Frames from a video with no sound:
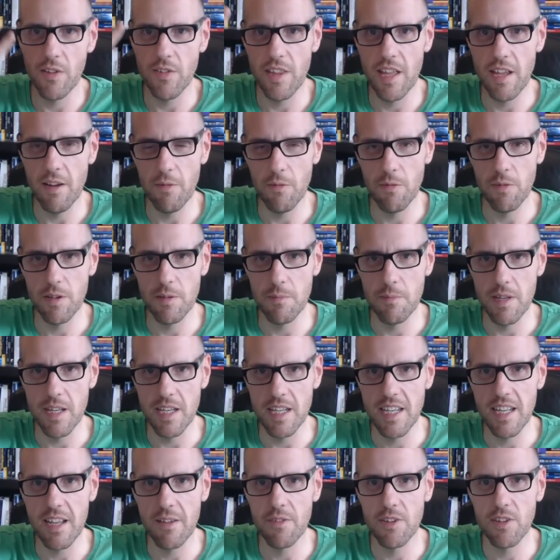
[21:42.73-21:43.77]
that would be
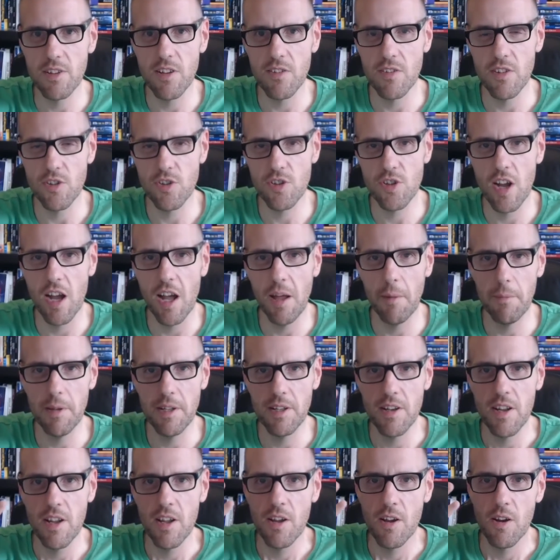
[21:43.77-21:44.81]
given to the shaman